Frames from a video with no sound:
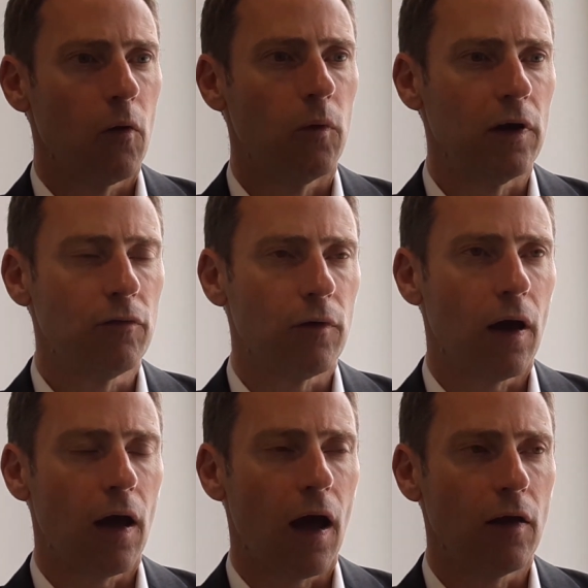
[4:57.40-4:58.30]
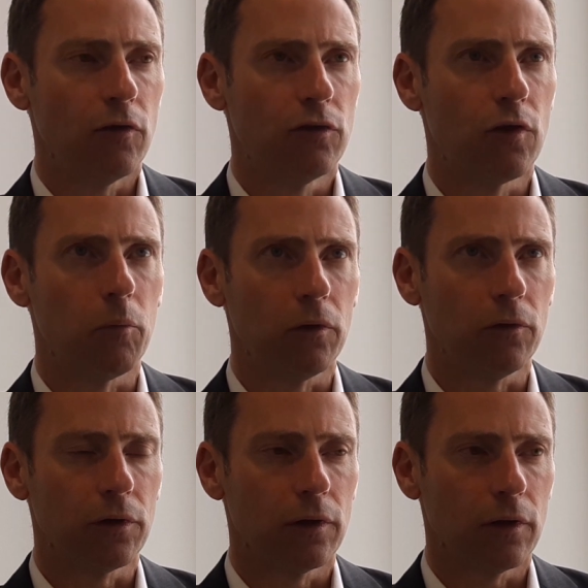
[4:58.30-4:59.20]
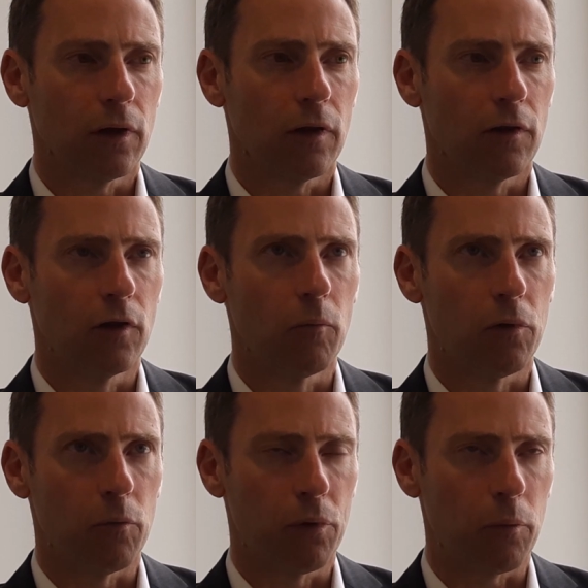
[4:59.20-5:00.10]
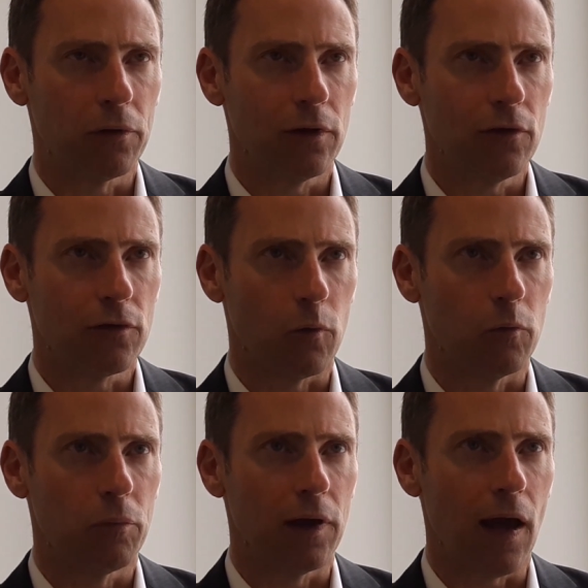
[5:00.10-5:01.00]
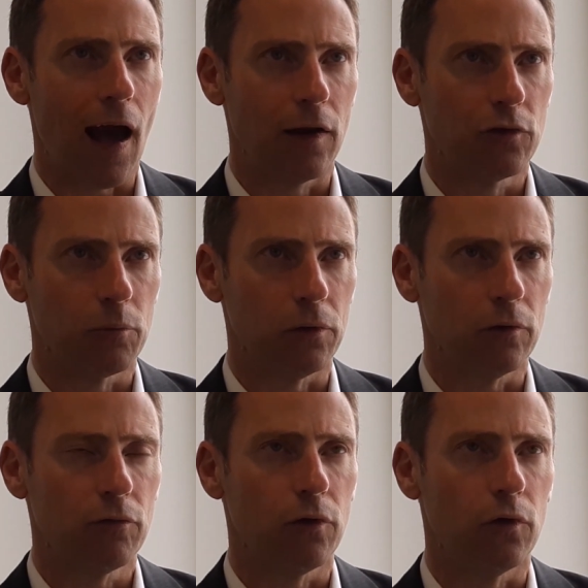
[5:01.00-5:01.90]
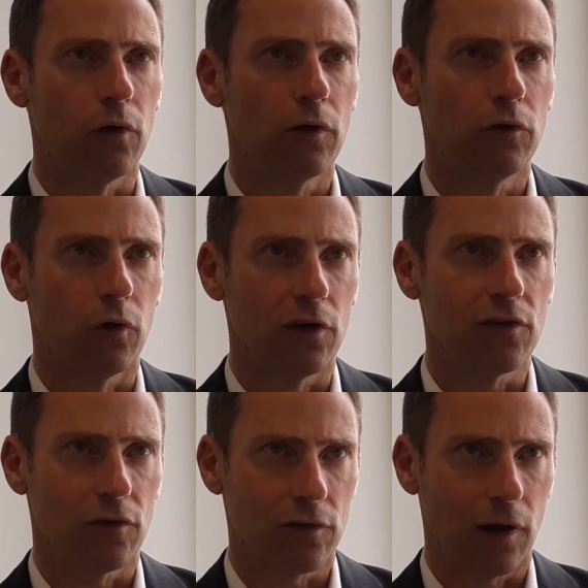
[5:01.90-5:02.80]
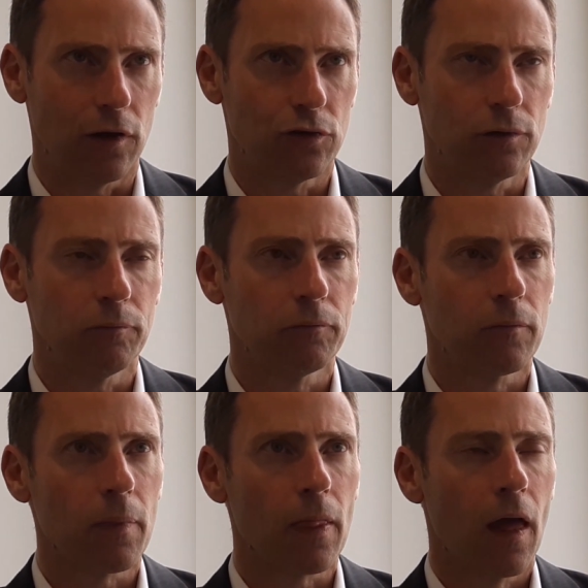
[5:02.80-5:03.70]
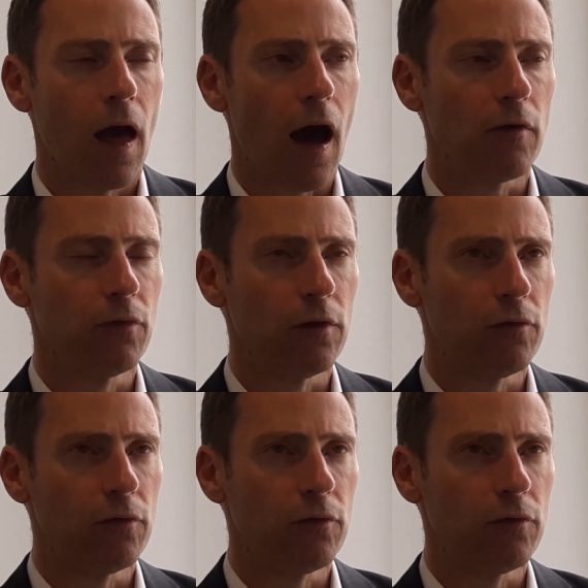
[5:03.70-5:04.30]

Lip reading: We've doubled the number of properties that would be eligible for noise insulation, and for